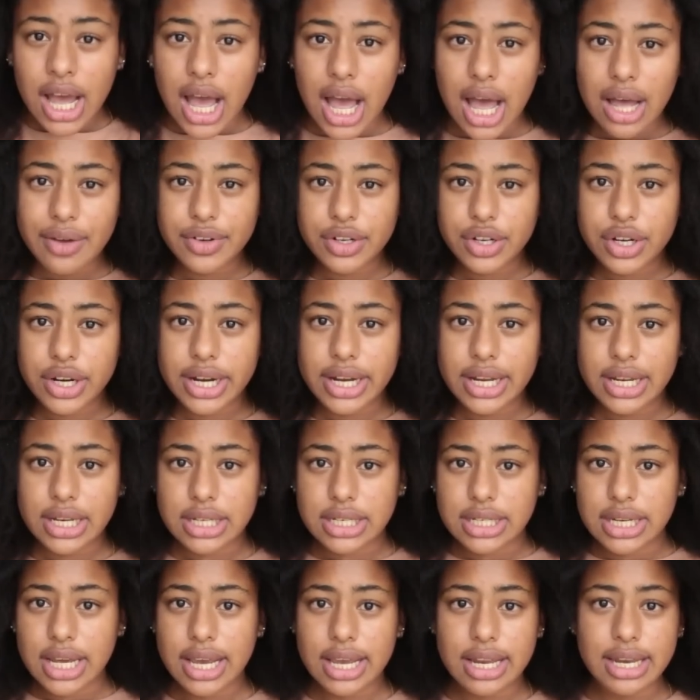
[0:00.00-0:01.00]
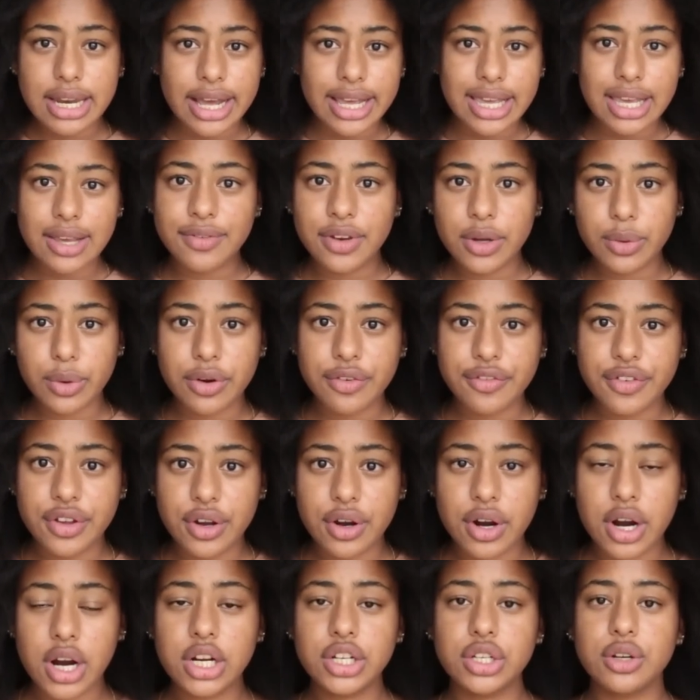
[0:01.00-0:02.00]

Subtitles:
Have a great day, night, evening, wherever you are.